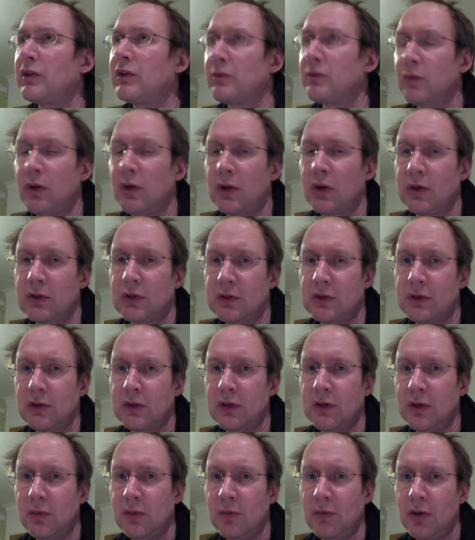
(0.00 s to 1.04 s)
to workers
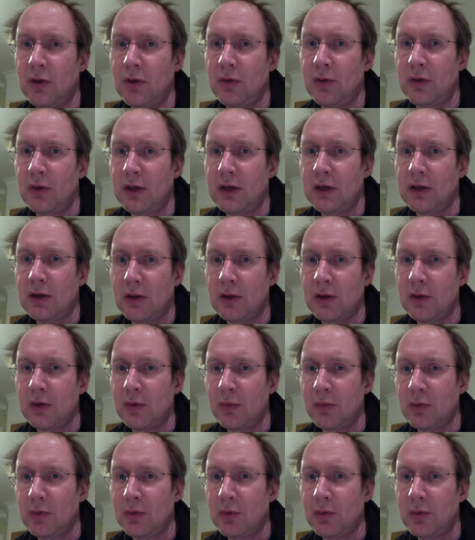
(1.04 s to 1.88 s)
at the